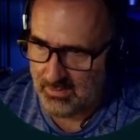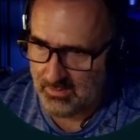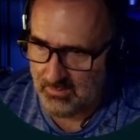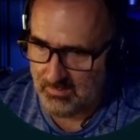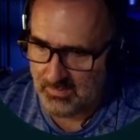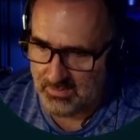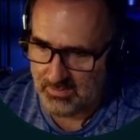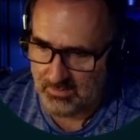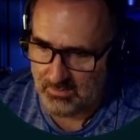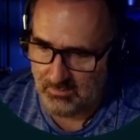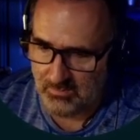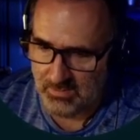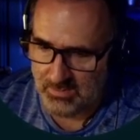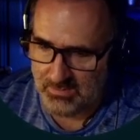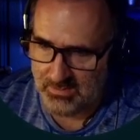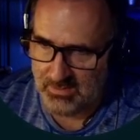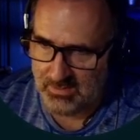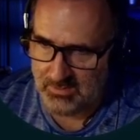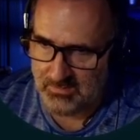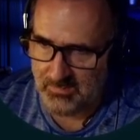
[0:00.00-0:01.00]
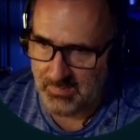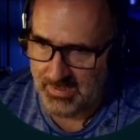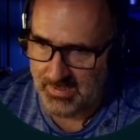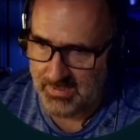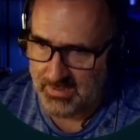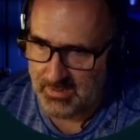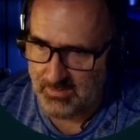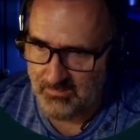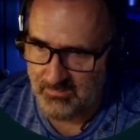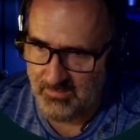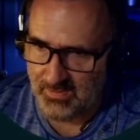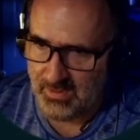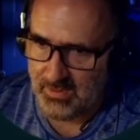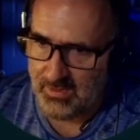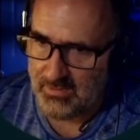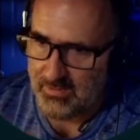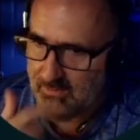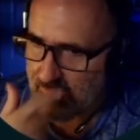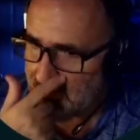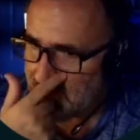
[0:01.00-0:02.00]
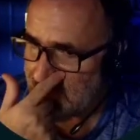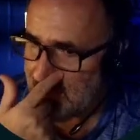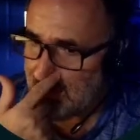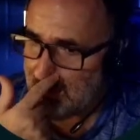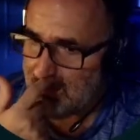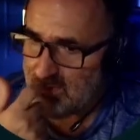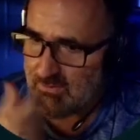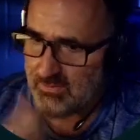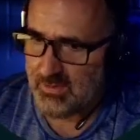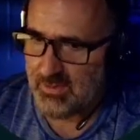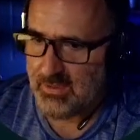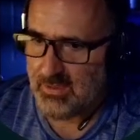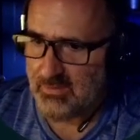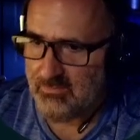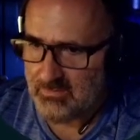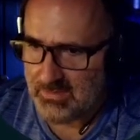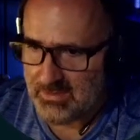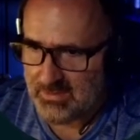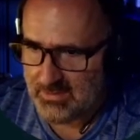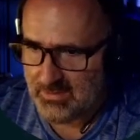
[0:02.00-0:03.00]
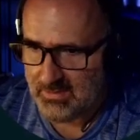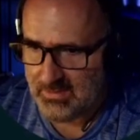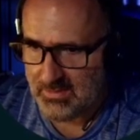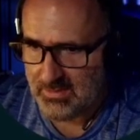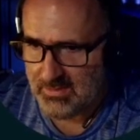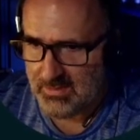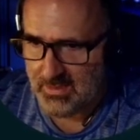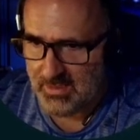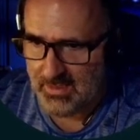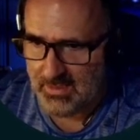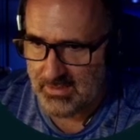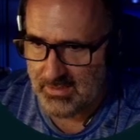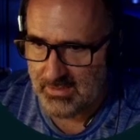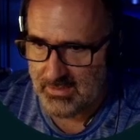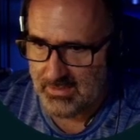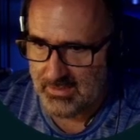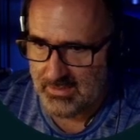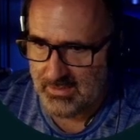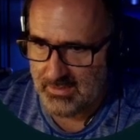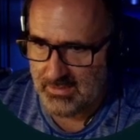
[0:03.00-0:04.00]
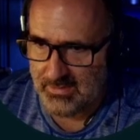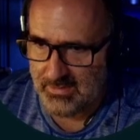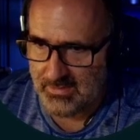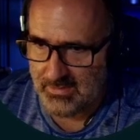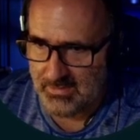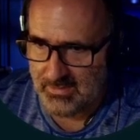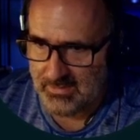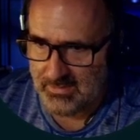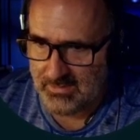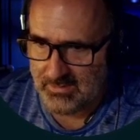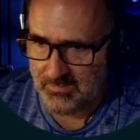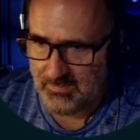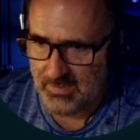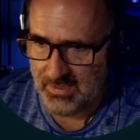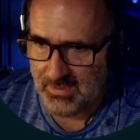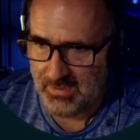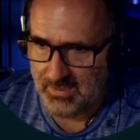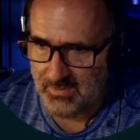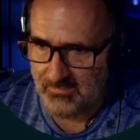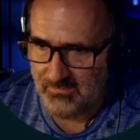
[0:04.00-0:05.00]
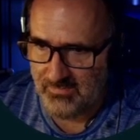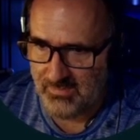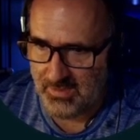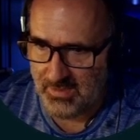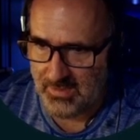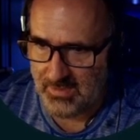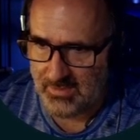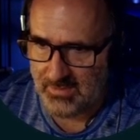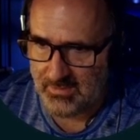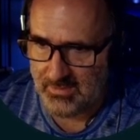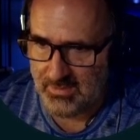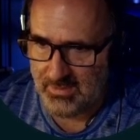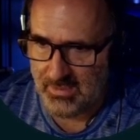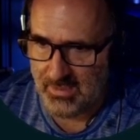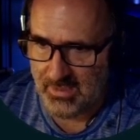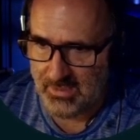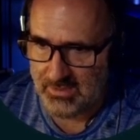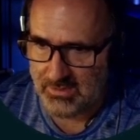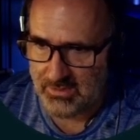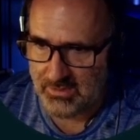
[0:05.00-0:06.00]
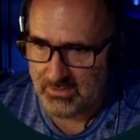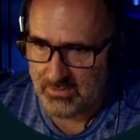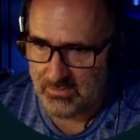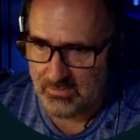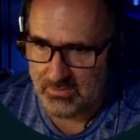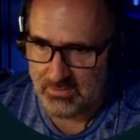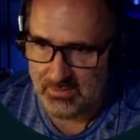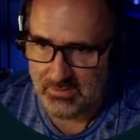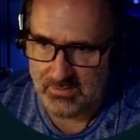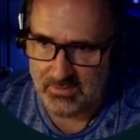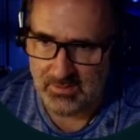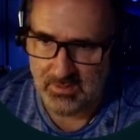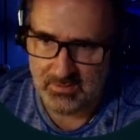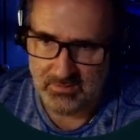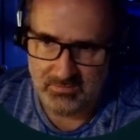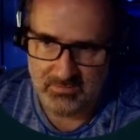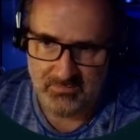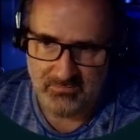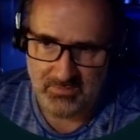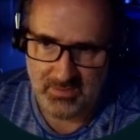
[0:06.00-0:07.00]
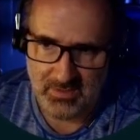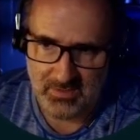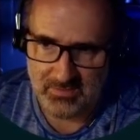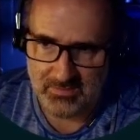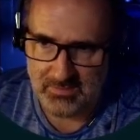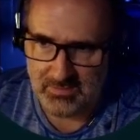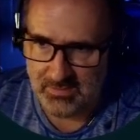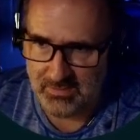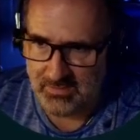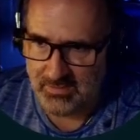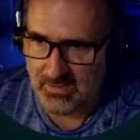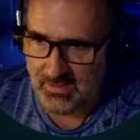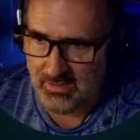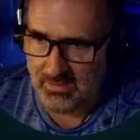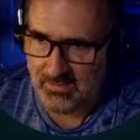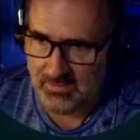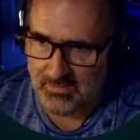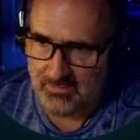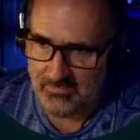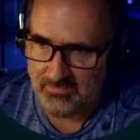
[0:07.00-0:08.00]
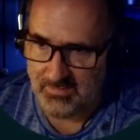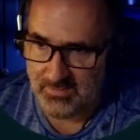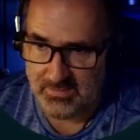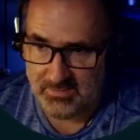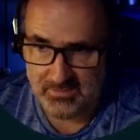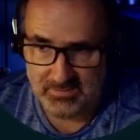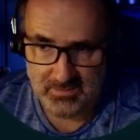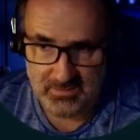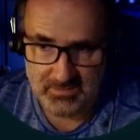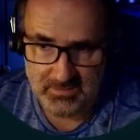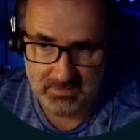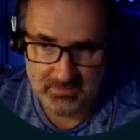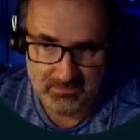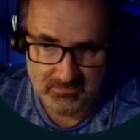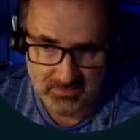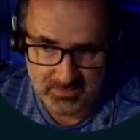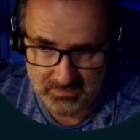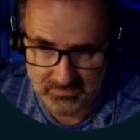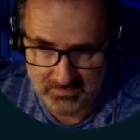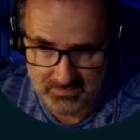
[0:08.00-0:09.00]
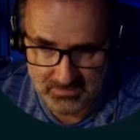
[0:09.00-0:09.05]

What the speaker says: But there was this backup file that was next to it, and we see that in this backup file, it actually sources all of the files in that interfaces.d directory.